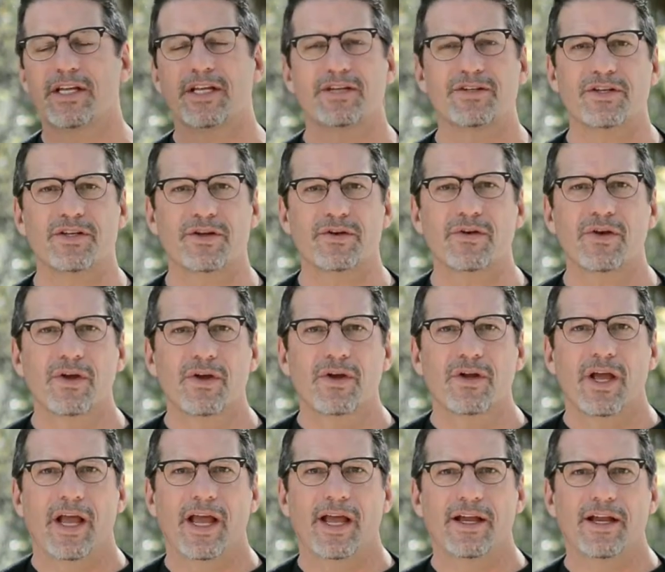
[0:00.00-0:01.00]

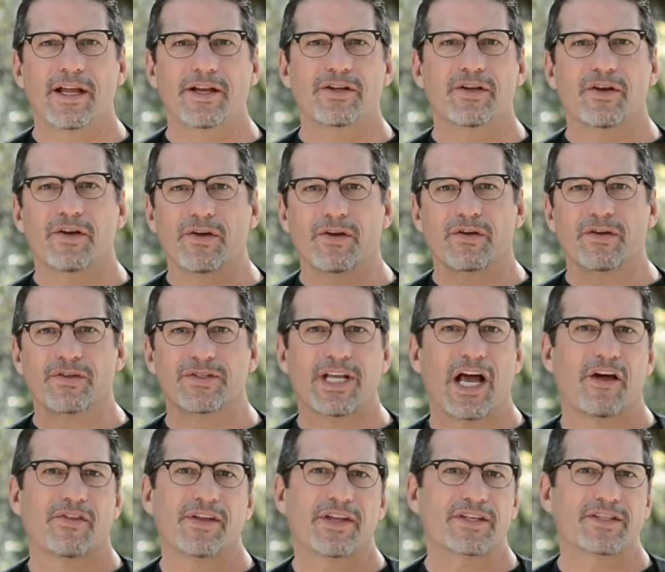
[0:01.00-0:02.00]
into
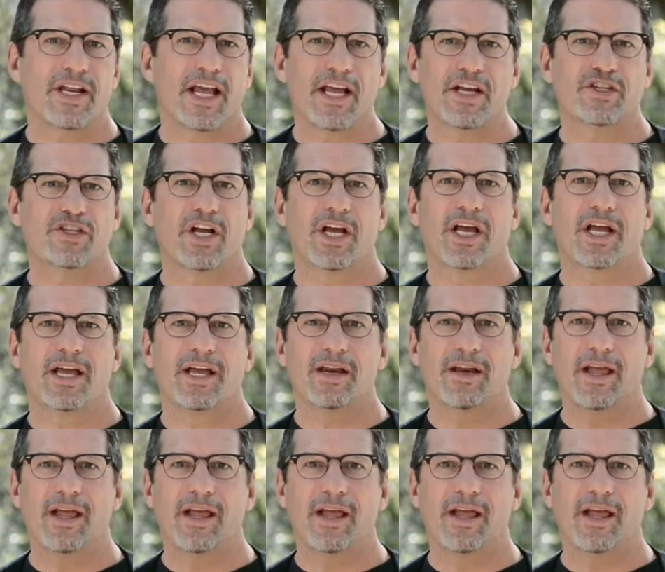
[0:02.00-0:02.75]
Southeast Asia